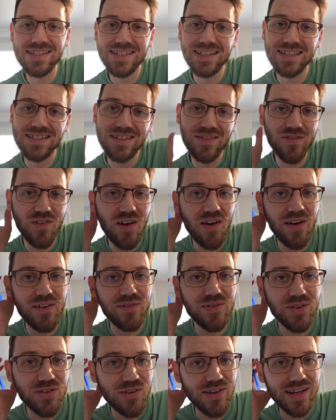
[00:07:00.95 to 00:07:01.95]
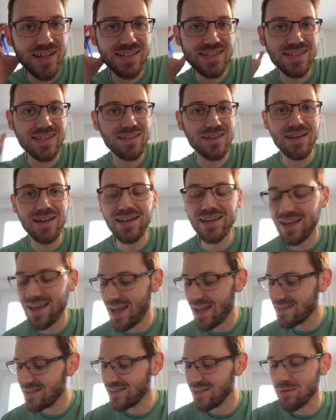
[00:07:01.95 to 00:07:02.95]
65 degrees and it, it
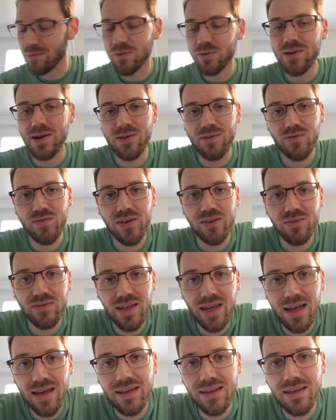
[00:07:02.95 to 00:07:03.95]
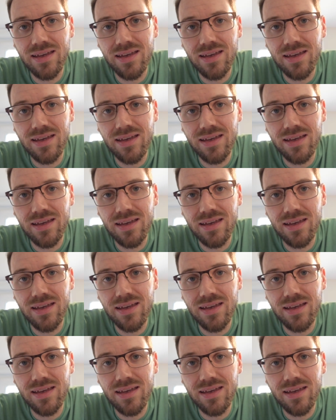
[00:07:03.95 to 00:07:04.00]
ended up around 58